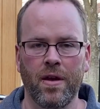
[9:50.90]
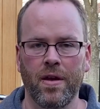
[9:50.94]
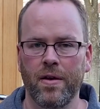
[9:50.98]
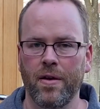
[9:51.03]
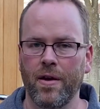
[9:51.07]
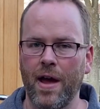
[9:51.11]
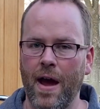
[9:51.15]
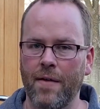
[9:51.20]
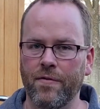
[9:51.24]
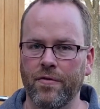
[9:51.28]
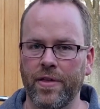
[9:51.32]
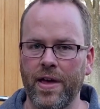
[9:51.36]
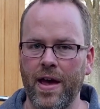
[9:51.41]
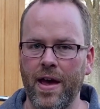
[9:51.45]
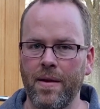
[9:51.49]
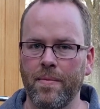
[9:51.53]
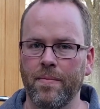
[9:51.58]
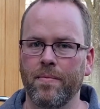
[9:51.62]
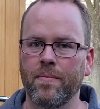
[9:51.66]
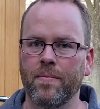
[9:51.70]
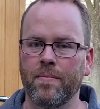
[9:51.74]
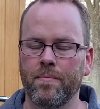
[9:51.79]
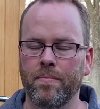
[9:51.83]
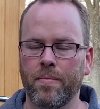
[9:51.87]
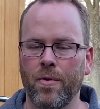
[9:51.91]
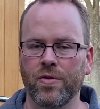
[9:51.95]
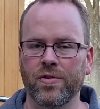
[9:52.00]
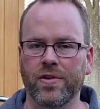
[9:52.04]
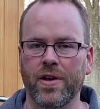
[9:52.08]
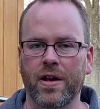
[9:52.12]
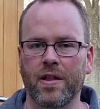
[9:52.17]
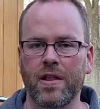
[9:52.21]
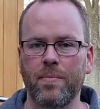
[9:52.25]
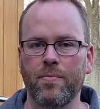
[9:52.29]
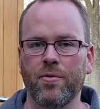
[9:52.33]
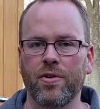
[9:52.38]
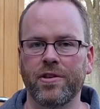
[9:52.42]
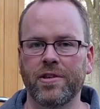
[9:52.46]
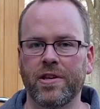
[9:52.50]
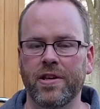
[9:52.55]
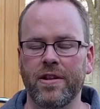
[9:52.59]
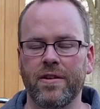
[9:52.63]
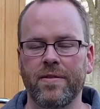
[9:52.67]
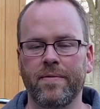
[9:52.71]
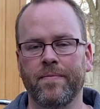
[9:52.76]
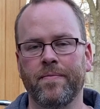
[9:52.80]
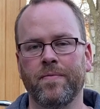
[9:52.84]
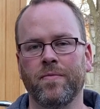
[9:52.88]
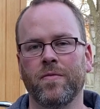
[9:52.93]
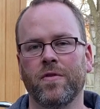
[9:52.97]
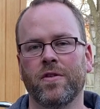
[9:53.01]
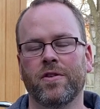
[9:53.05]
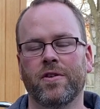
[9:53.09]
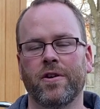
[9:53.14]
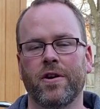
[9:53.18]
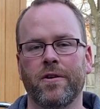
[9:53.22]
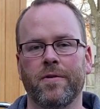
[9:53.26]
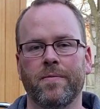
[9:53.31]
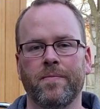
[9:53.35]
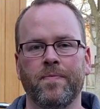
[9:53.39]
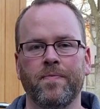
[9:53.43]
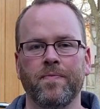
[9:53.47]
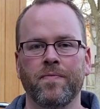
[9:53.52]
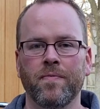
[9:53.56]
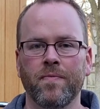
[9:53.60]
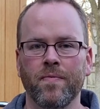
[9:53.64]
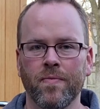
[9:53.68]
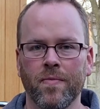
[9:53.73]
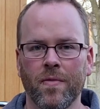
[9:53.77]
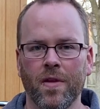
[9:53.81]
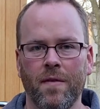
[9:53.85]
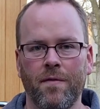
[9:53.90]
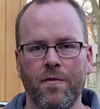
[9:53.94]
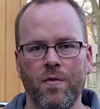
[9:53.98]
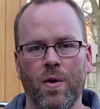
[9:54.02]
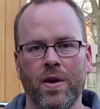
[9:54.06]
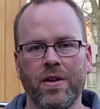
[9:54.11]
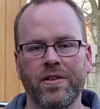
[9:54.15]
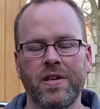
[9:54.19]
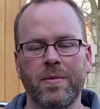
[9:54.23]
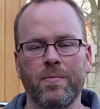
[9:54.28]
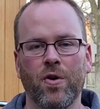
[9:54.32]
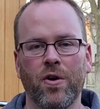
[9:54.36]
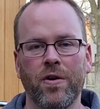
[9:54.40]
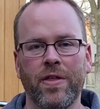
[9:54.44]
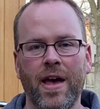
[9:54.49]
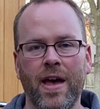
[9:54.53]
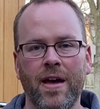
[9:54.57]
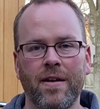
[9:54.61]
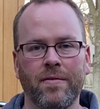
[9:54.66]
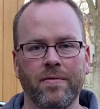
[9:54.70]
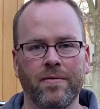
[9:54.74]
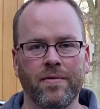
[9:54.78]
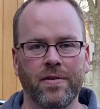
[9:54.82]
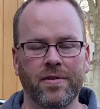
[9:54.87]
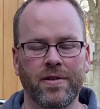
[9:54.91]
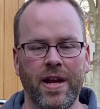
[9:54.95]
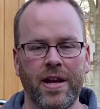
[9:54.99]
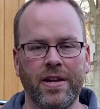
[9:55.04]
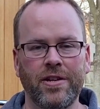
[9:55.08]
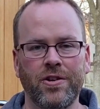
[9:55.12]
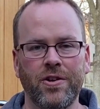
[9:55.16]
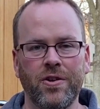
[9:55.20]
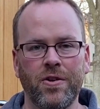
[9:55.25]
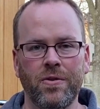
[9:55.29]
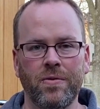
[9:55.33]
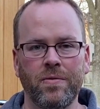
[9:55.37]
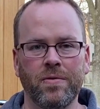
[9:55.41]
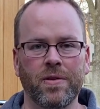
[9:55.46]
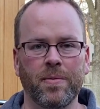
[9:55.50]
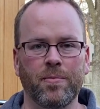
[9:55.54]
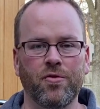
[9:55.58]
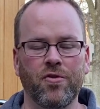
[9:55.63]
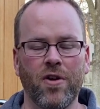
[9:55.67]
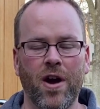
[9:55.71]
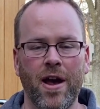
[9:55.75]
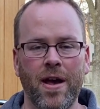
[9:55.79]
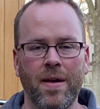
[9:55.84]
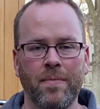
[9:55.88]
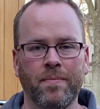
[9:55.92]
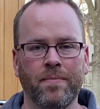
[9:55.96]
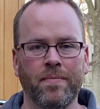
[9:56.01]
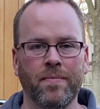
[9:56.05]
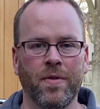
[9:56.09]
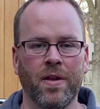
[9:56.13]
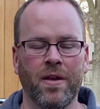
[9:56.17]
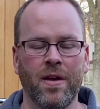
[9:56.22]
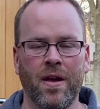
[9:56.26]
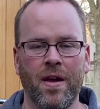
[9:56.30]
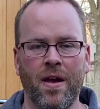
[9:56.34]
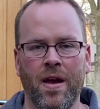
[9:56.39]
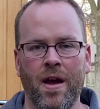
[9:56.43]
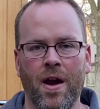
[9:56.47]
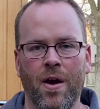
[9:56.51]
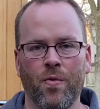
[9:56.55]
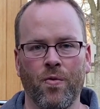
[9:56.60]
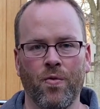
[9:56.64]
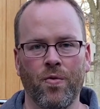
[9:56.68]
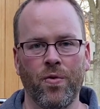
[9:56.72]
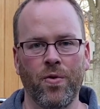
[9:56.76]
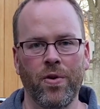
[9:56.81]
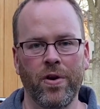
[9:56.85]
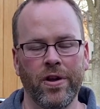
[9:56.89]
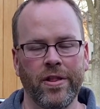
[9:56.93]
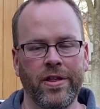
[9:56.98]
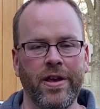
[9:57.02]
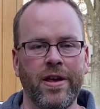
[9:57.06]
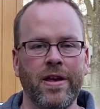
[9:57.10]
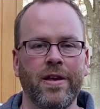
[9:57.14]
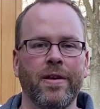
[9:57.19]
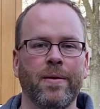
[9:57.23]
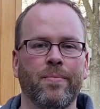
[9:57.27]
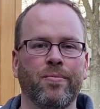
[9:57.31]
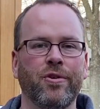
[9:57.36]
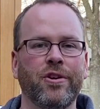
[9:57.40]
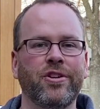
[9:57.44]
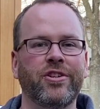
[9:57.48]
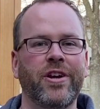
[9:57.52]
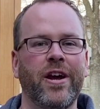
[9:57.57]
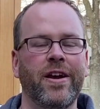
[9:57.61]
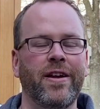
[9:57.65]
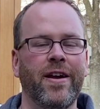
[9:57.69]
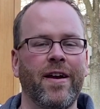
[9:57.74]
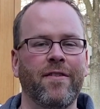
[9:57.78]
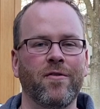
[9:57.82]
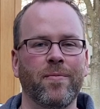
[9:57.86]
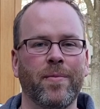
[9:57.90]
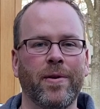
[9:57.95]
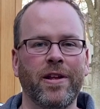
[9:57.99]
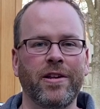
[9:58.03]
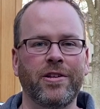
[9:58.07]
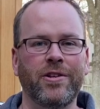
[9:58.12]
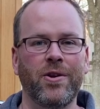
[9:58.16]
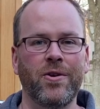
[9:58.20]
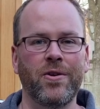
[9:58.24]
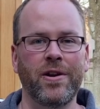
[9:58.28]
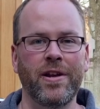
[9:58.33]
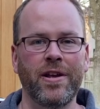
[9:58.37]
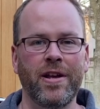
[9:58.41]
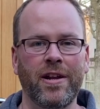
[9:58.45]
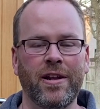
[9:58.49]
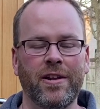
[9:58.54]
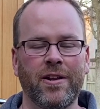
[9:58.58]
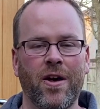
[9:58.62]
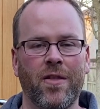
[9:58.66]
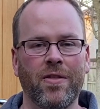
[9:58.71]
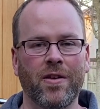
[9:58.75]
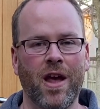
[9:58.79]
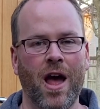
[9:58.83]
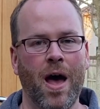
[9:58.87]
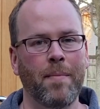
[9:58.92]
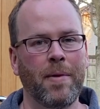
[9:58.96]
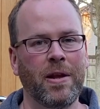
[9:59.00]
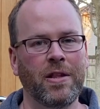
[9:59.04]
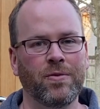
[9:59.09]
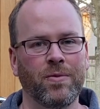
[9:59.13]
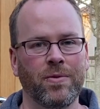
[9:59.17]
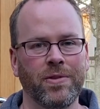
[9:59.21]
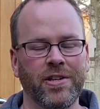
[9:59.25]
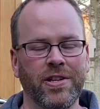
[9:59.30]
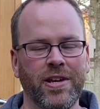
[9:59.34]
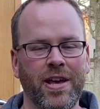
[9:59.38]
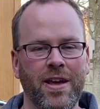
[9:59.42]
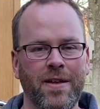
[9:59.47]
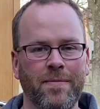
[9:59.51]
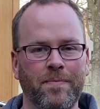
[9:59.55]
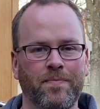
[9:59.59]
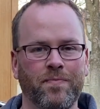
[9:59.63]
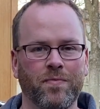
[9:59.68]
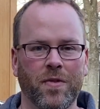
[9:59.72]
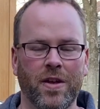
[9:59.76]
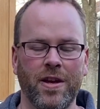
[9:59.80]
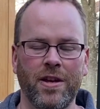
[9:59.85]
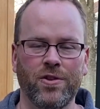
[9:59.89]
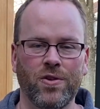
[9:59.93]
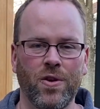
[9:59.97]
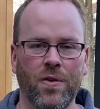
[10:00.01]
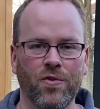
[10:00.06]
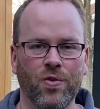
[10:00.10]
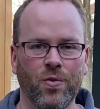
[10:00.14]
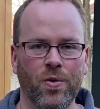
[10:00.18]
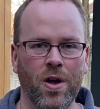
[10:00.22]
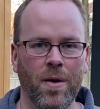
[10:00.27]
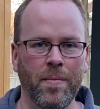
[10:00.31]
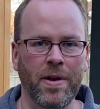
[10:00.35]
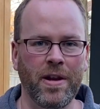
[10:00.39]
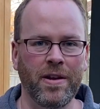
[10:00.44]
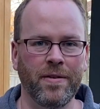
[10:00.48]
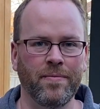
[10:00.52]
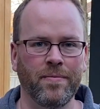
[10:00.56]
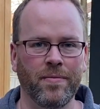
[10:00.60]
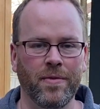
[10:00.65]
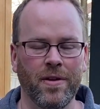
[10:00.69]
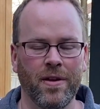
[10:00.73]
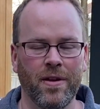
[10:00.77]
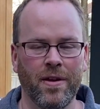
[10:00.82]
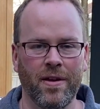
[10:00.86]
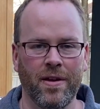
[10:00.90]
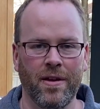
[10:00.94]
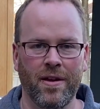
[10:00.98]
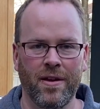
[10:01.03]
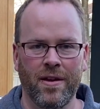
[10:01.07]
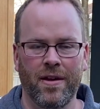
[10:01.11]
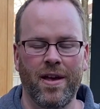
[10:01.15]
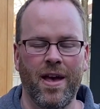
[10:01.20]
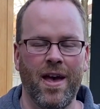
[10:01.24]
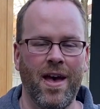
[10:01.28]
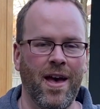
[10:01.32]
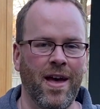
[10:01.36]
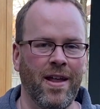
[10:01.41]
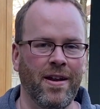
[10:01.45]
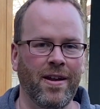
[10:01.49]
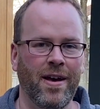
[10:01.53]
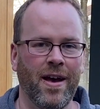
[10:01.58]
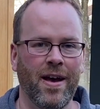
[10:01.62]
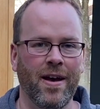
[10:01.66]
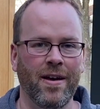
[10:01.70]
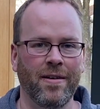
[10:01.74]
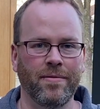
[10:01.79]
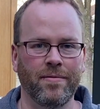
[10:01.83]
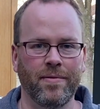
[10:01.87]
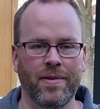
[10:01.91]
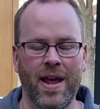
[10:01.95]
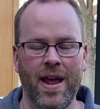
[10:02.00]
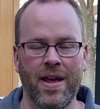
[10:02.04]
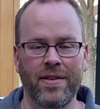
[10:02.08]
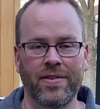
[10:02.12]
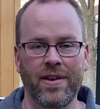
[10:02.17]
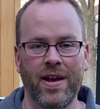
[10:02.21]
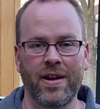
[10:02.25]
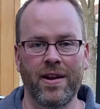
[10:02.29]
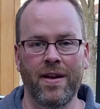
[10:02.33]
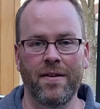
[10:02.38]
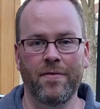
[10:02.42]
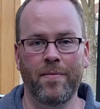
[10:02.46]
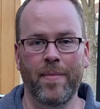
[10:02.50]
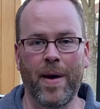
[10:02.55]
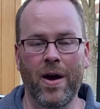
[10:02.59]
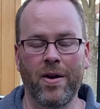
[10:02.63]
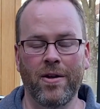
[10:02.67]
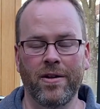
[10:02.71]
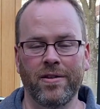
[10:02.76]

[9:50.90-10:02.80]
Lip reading: after that, most likely brisket. So if you want to see more of that, stay tuned, subscribe. Really appreciate everybody tuning in and all the comments once again. It's overwhelming, and can't say enough about it.